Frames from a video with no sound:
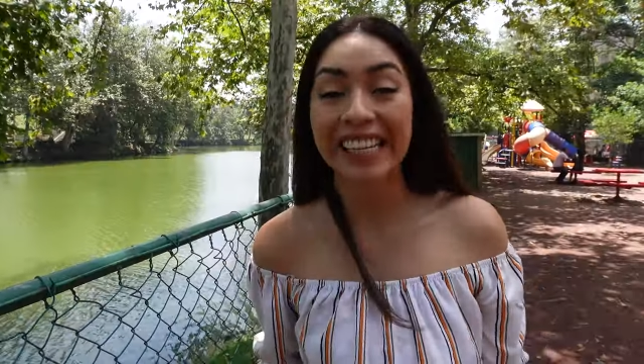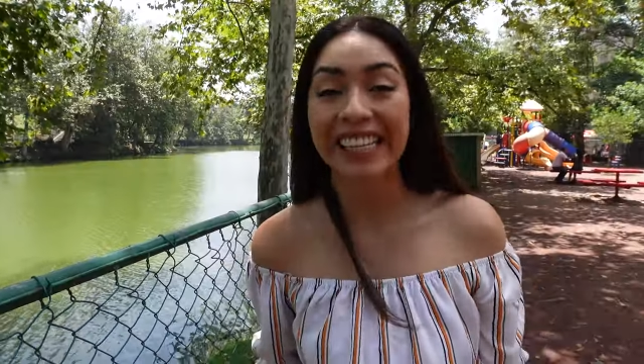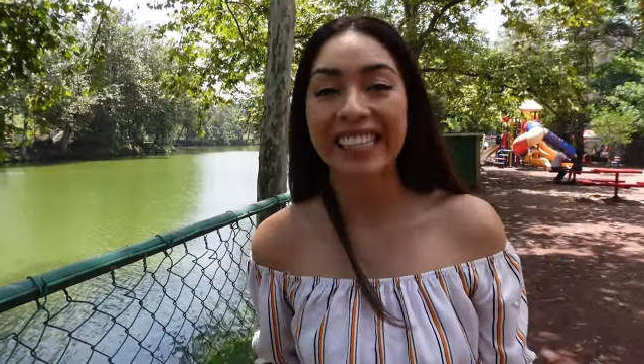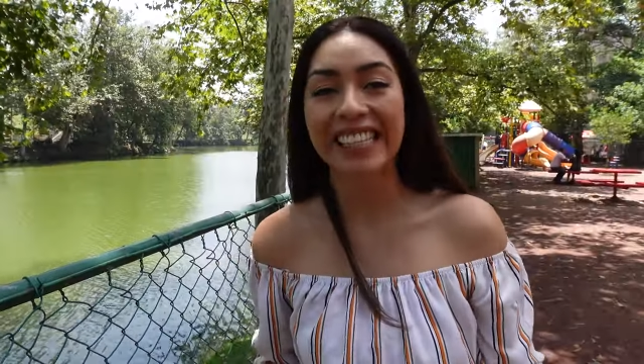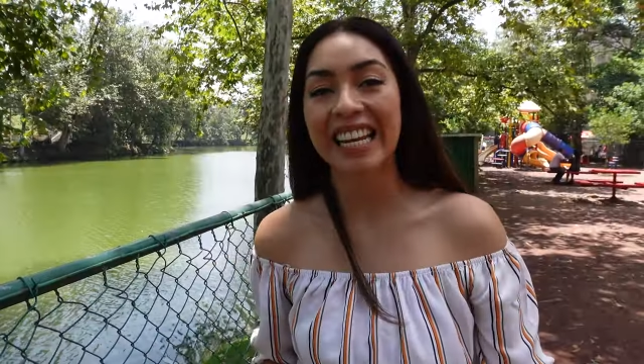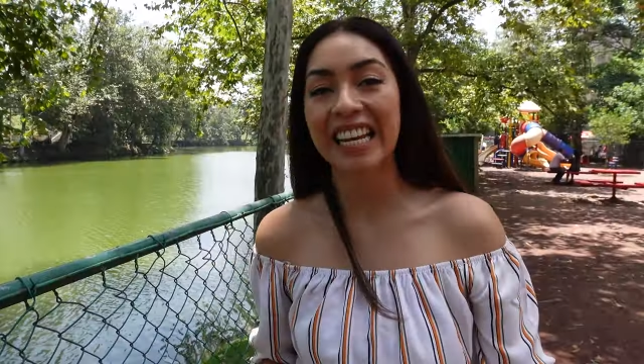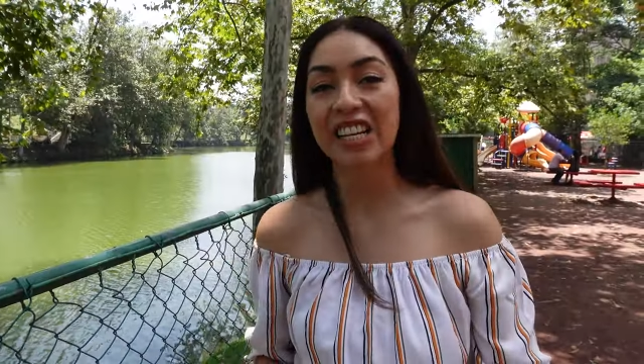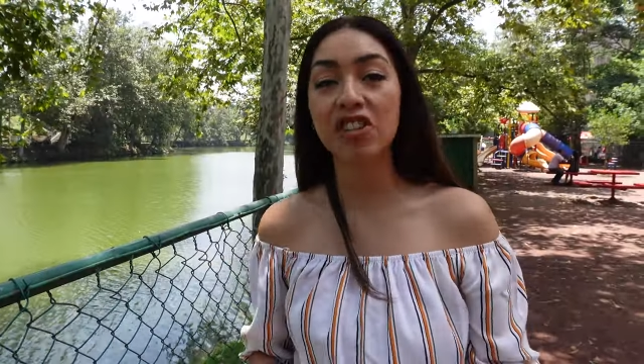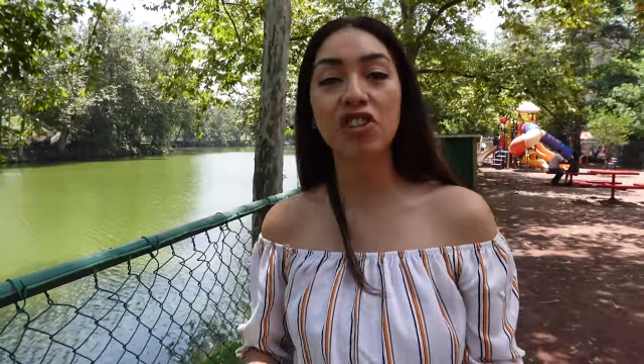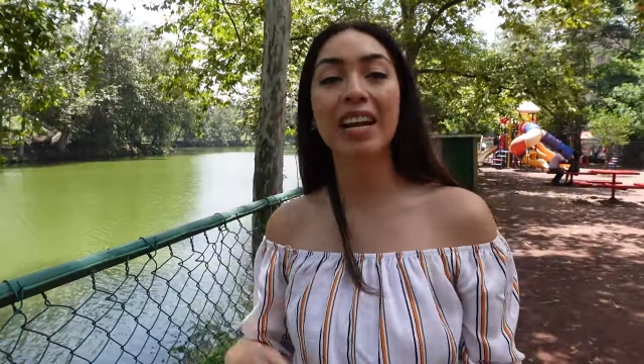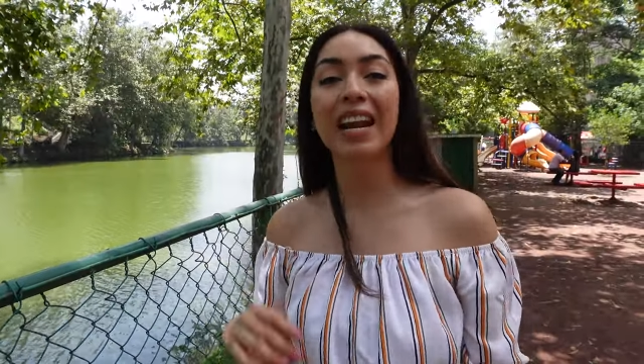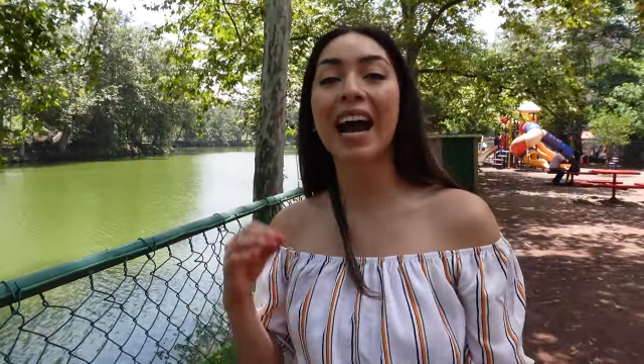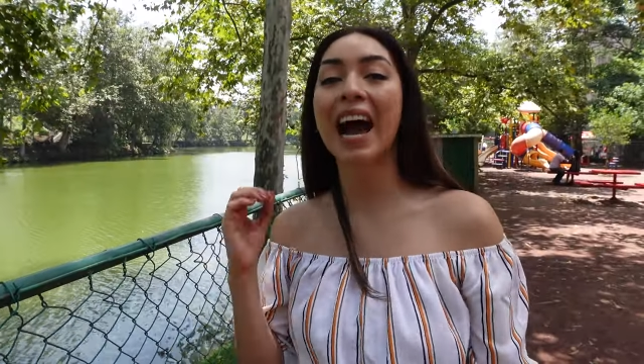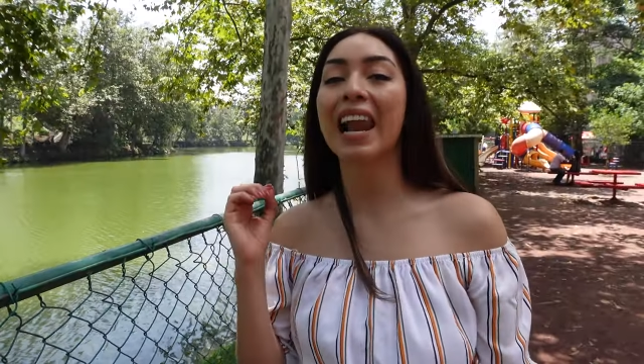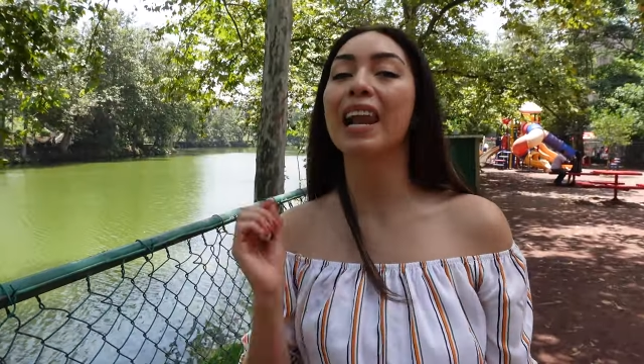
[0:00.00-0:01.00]
destination,
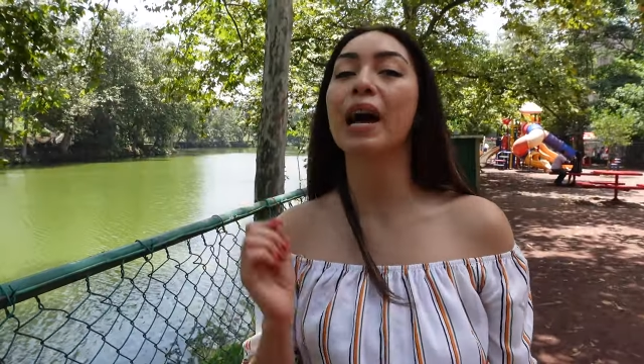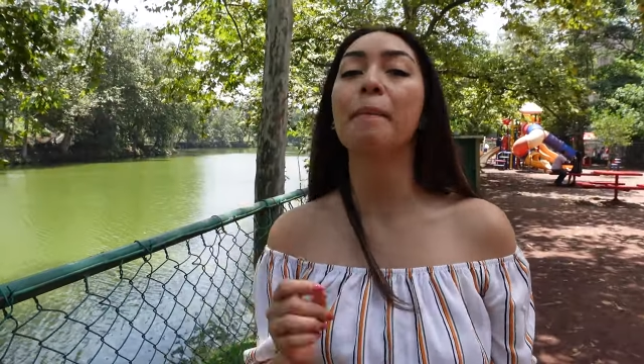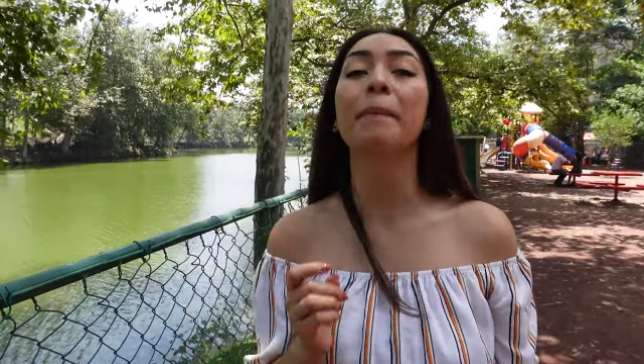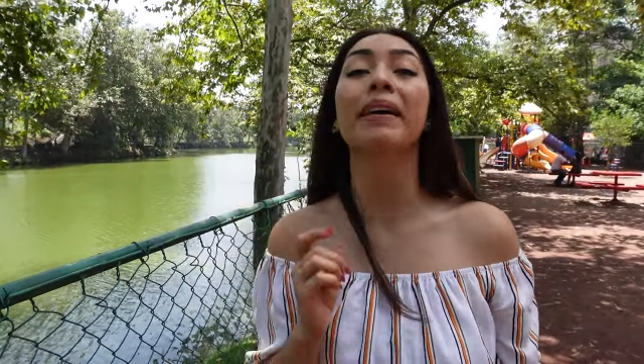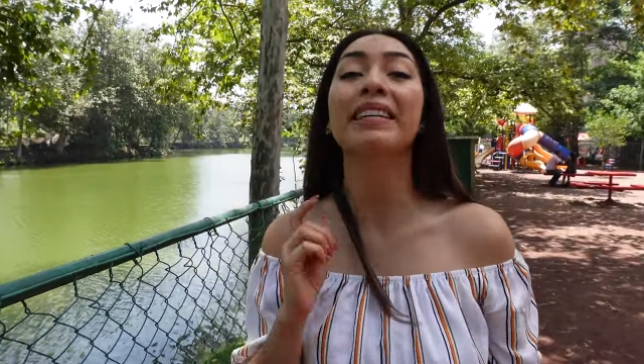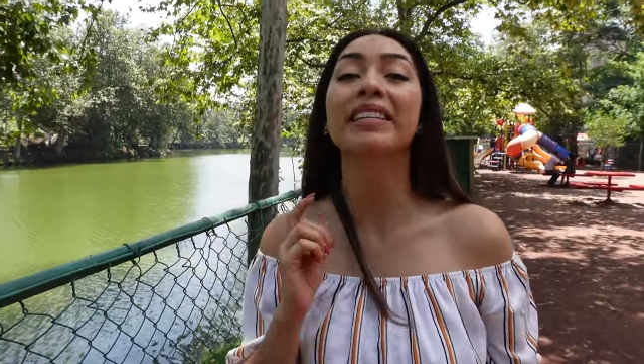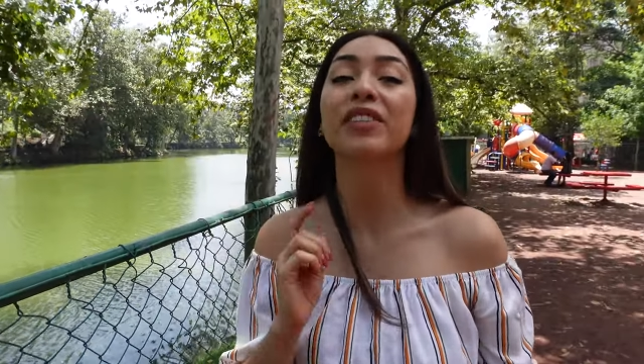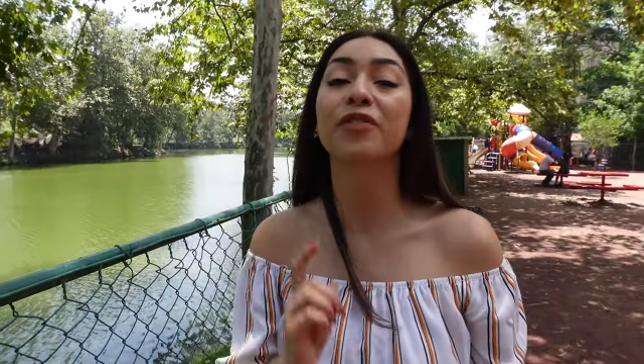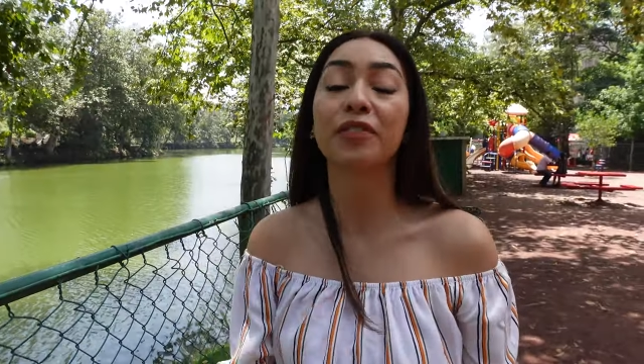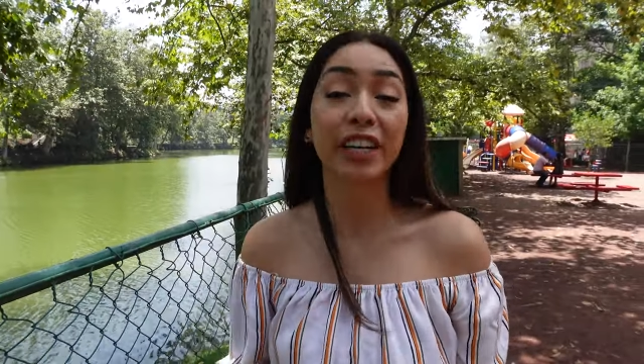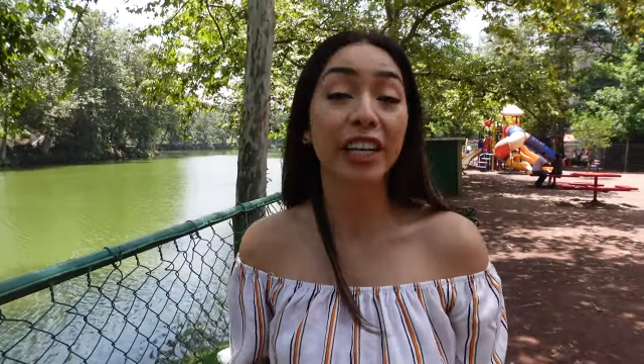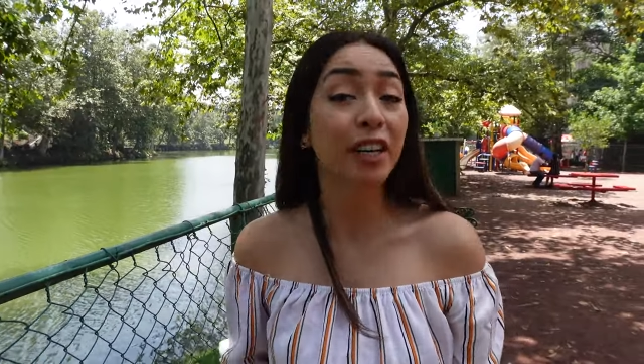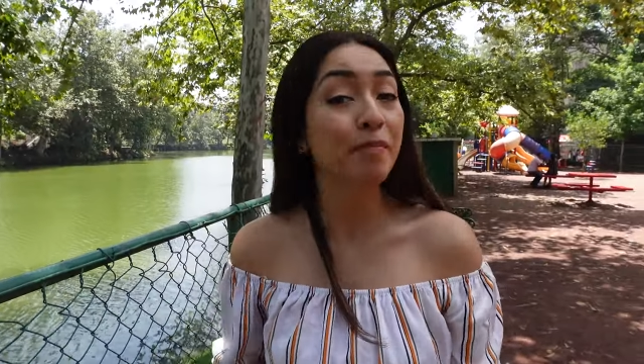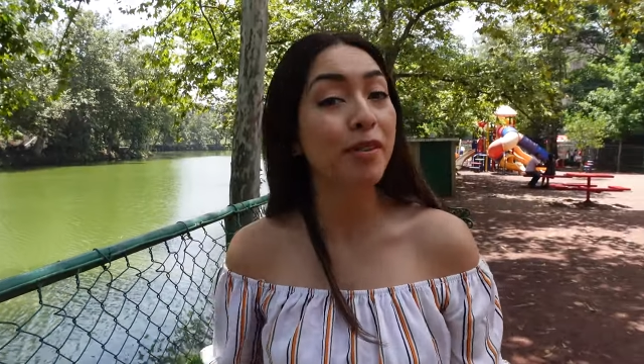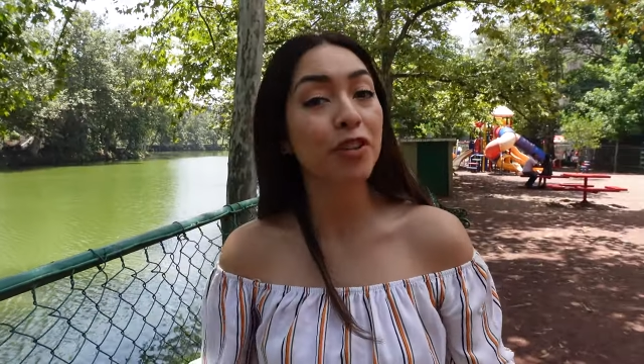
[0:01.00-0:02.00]
Jalapa is
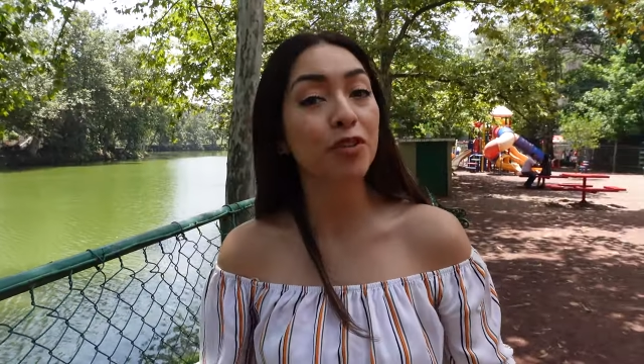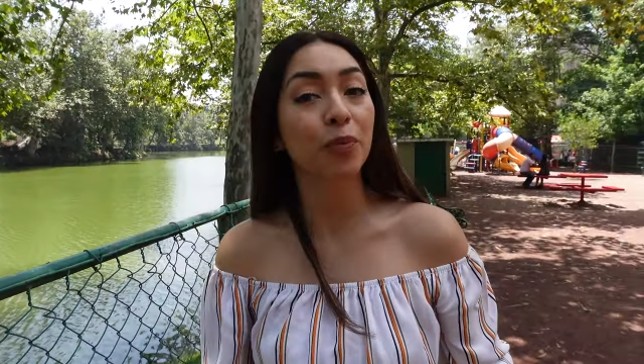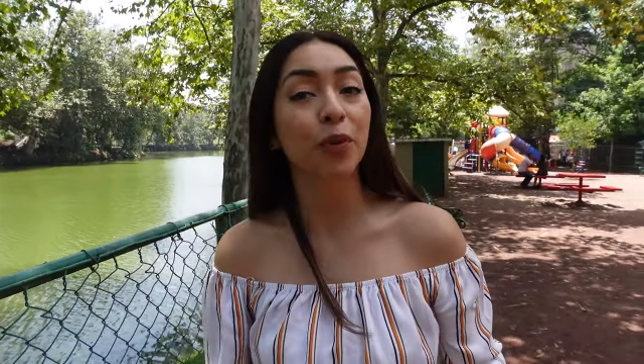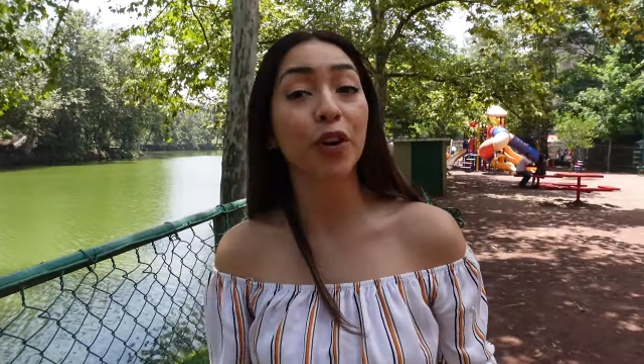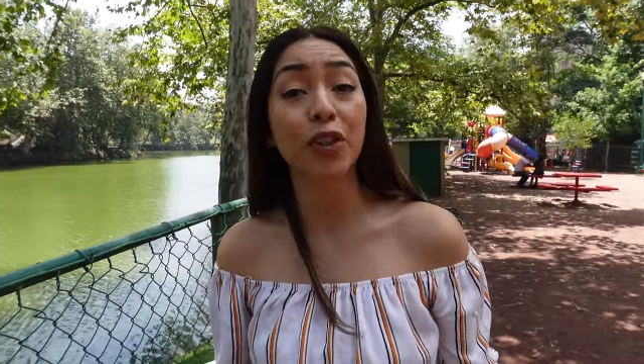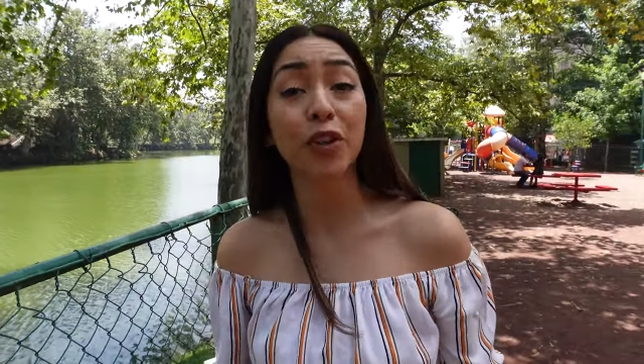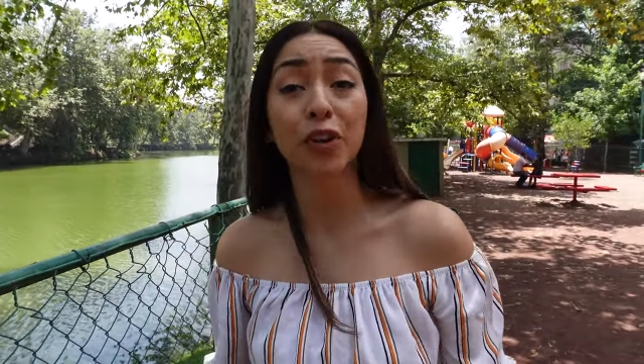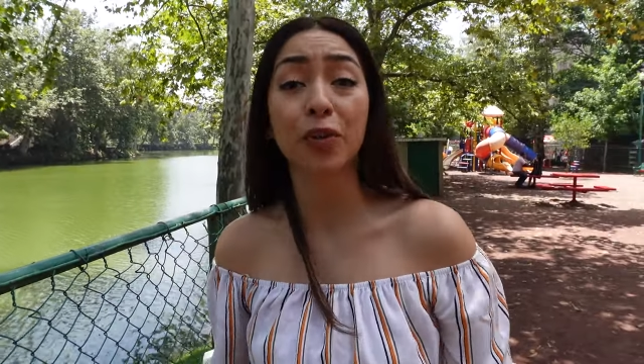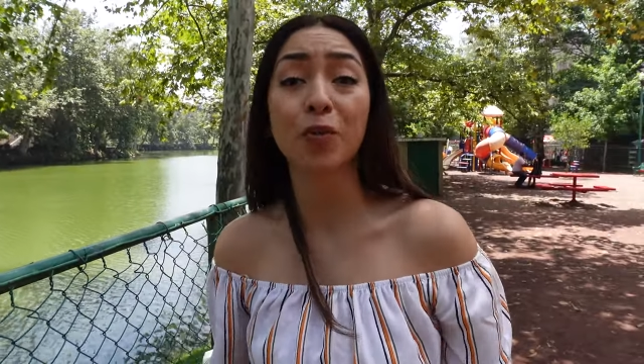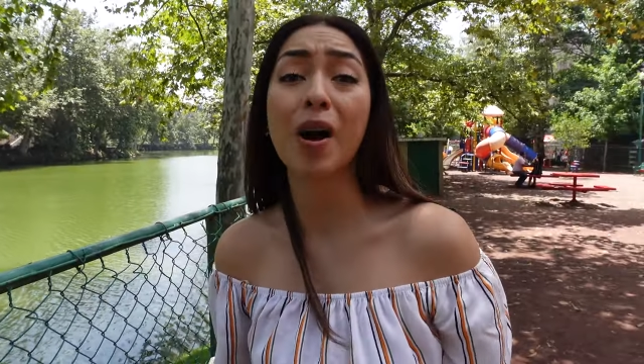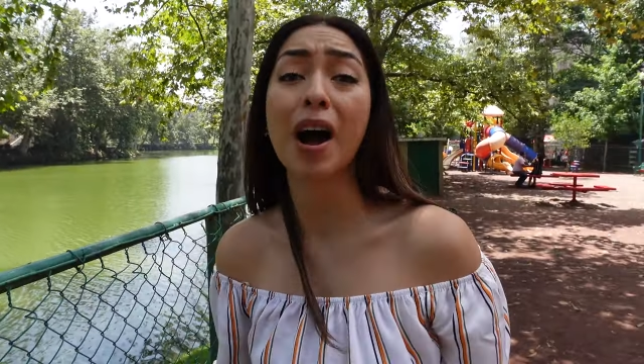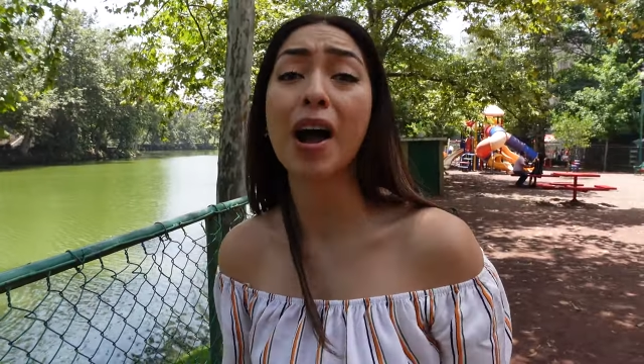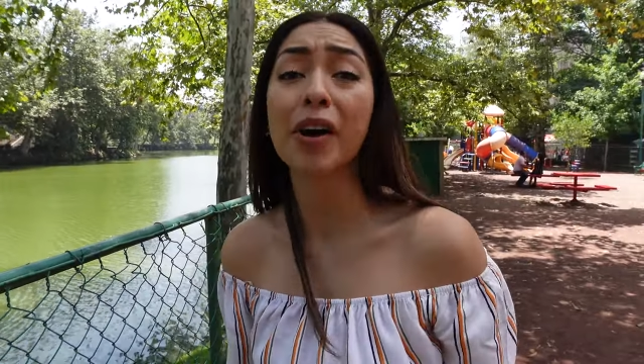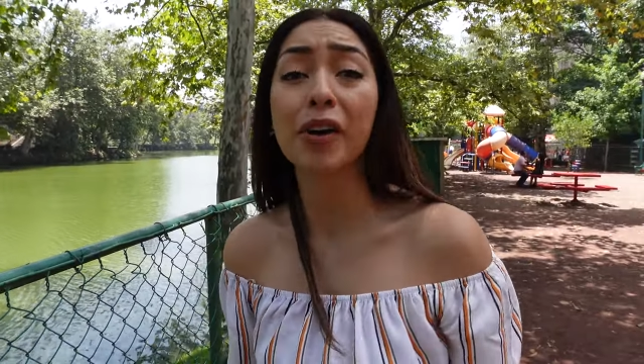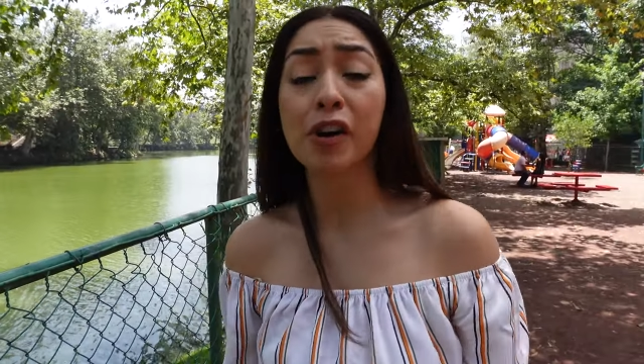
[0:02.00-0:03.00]
very much worth your
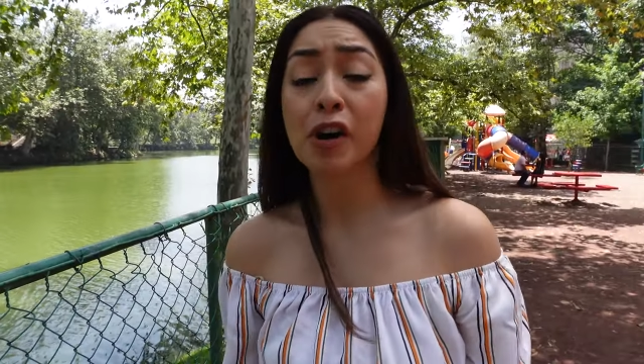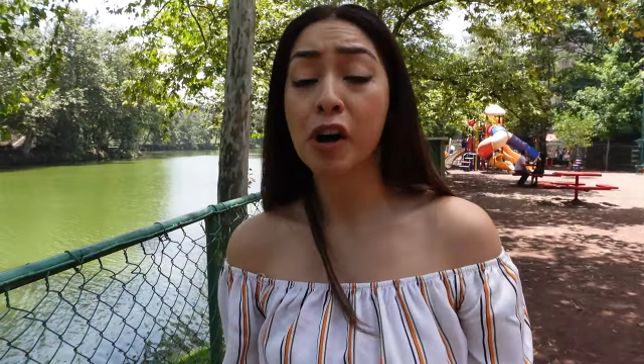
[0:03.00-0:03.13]
while